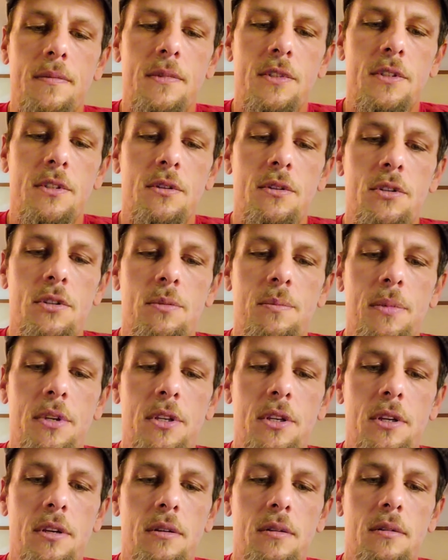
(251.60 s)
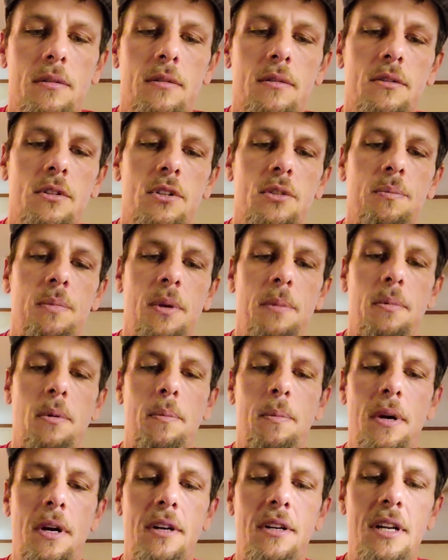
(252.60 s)
so just be
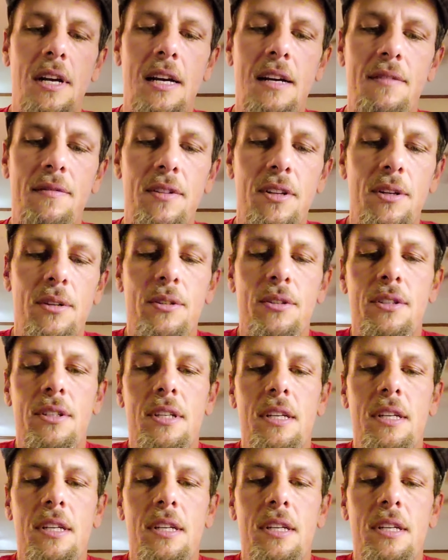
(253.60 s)
prepared to have those.